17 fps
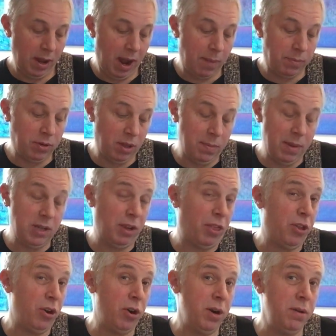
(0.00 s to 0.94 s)
up to the
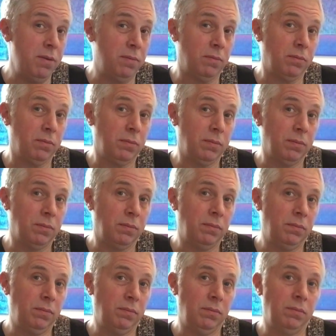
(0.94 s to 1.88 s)
major third
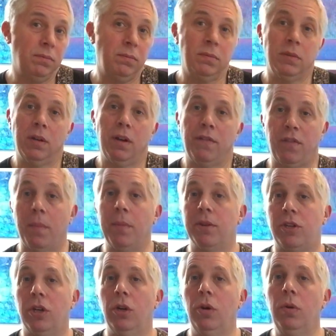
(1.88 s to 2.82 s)
from
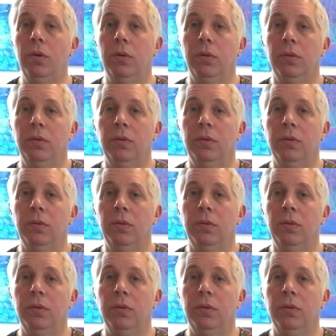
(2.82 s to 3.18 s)
the 2